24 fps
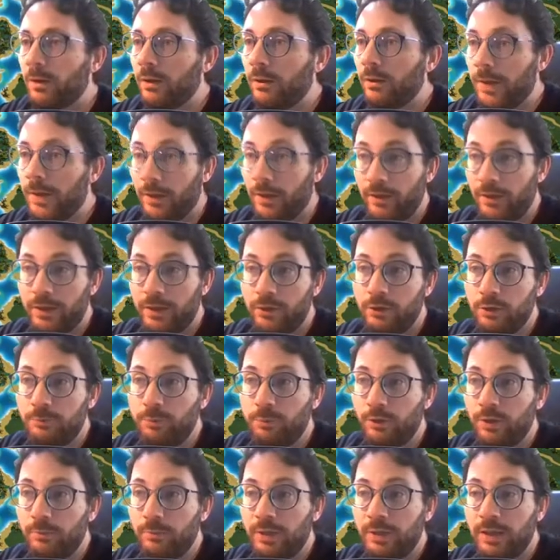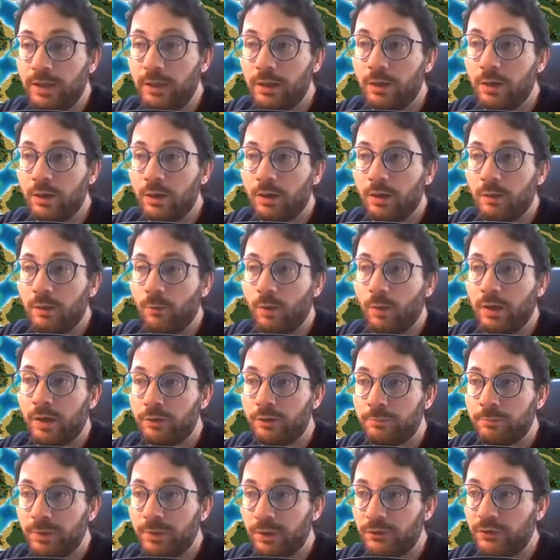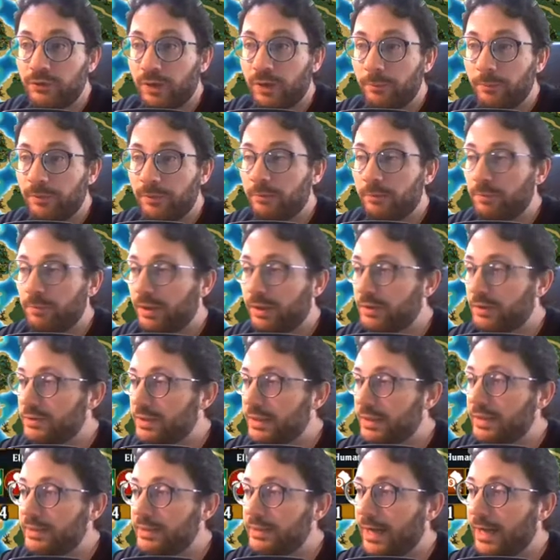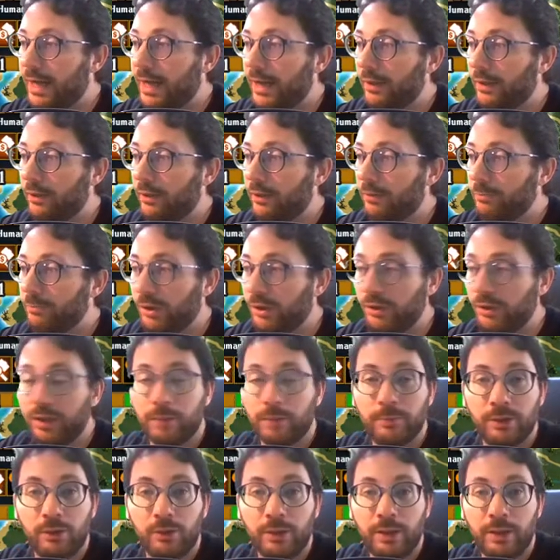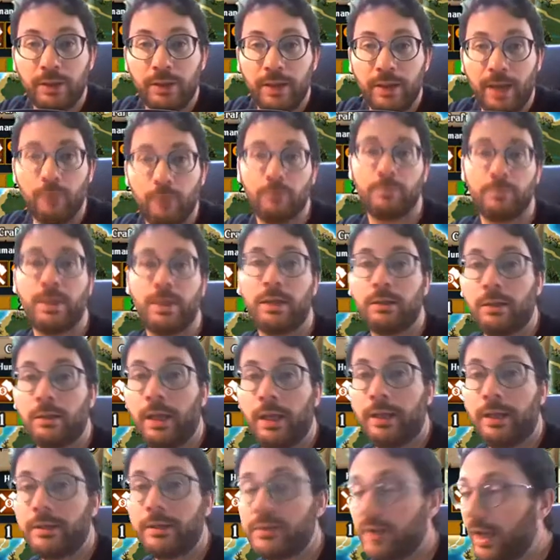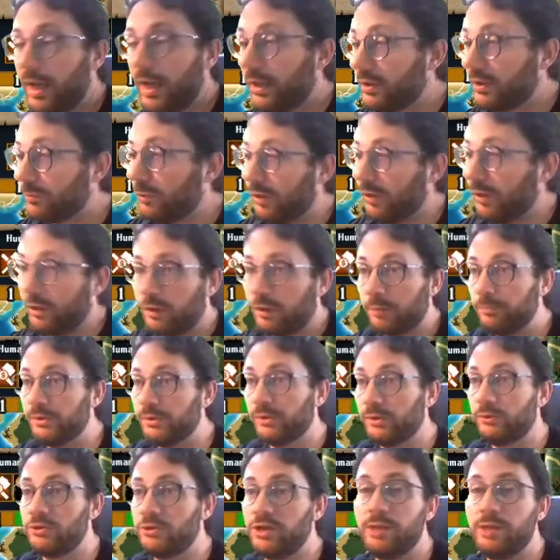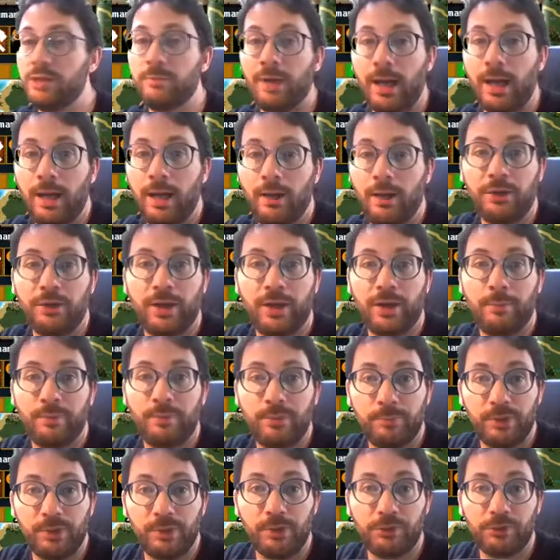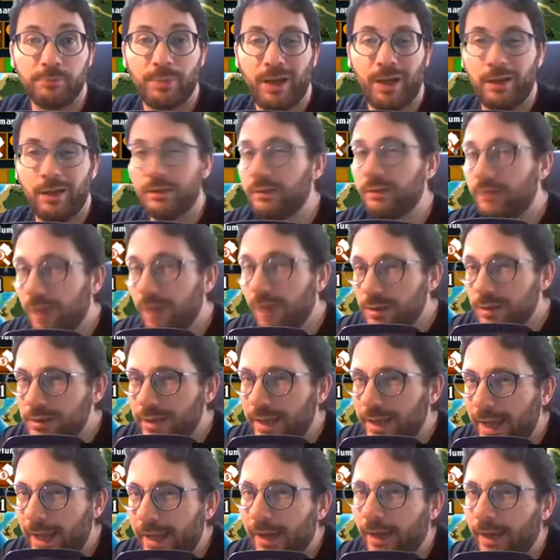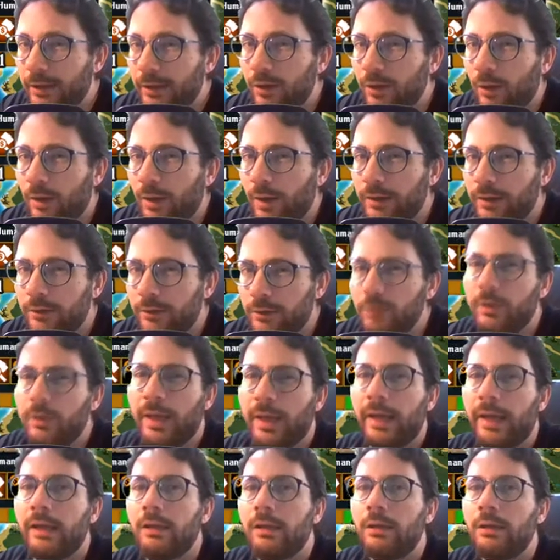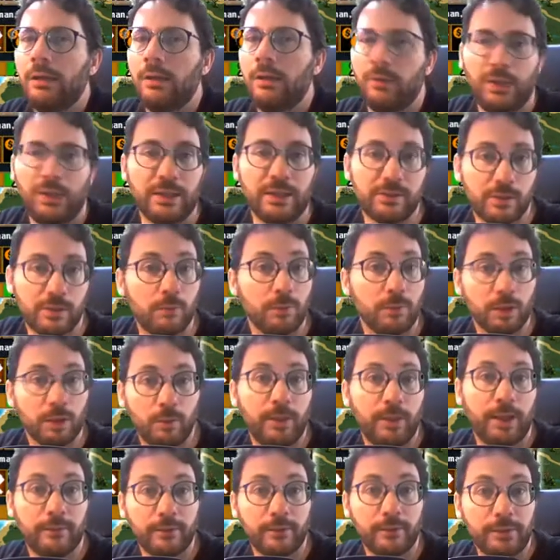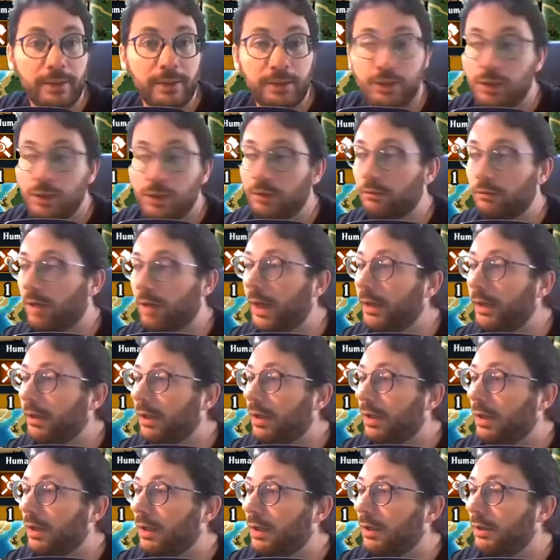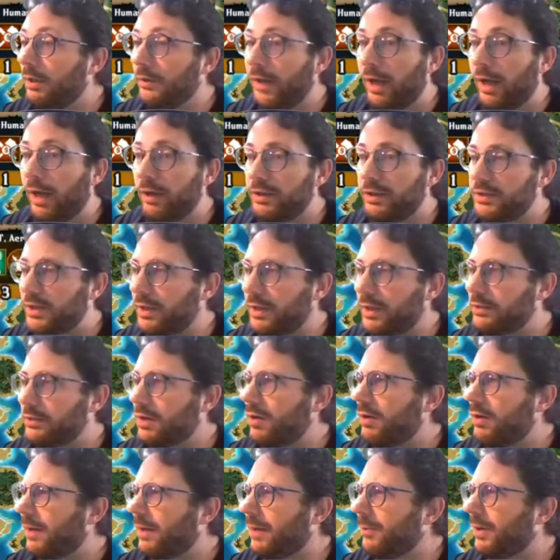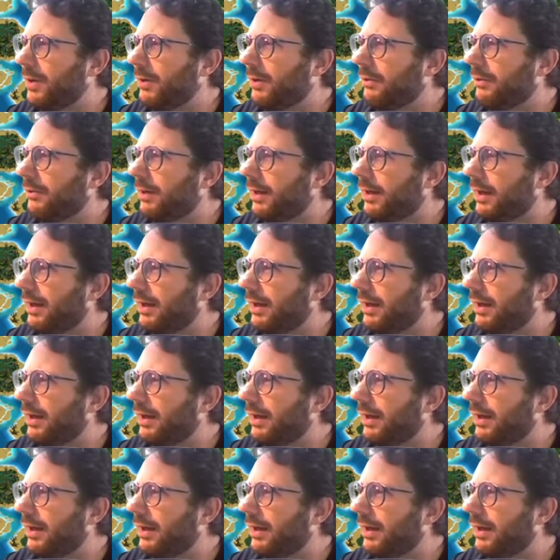Now, they could put him here where he could build something because he's got the building ability. That would make a lot of sense, putting the build cheap guy on top of the build spot. Does the AI know how to do that? That's something we have to teach it, right? Now it says, okay, well,